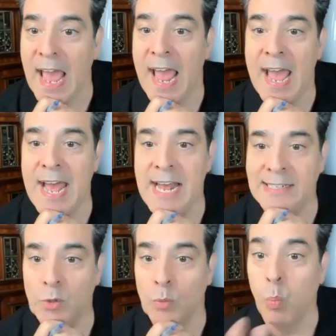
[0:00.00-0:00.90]

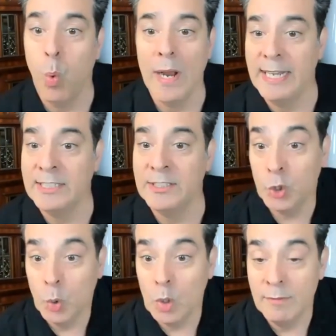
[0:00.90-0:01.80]
and what is
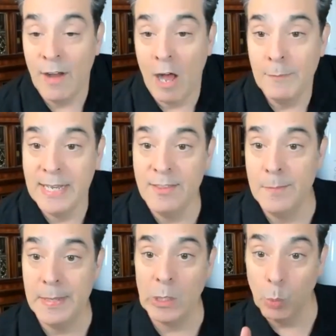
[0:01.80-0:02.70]
your involvement in the
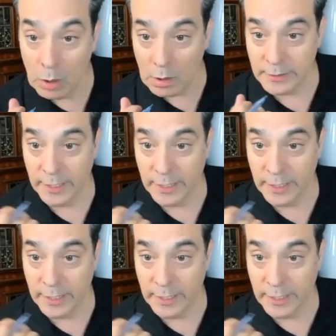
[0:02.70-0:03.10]
mini world.